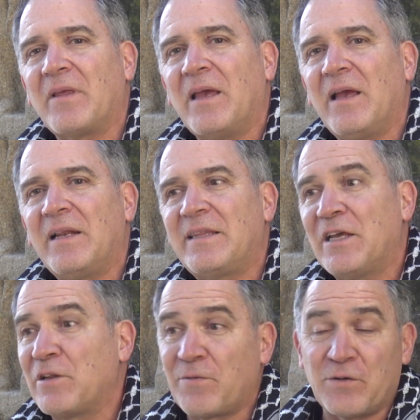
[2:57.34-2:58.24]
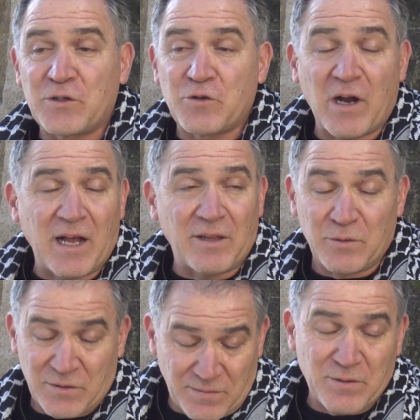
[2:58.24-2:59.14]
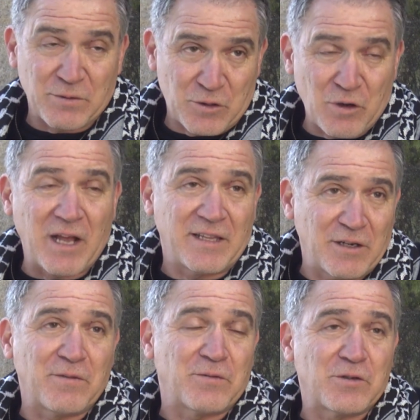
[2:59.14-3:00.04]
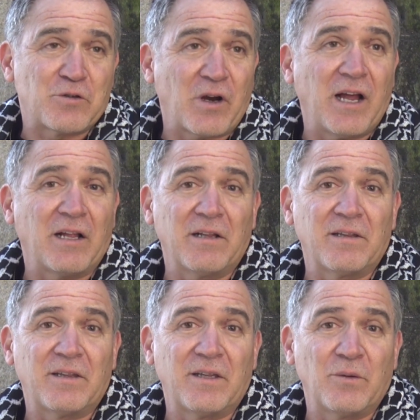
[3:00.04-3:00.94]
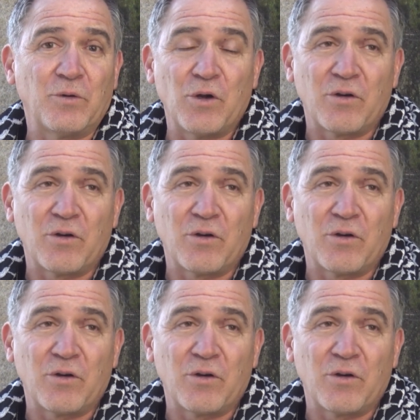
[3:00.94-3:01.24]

And at the end of the first trial, there was a trial. At the end of the first trial, there were no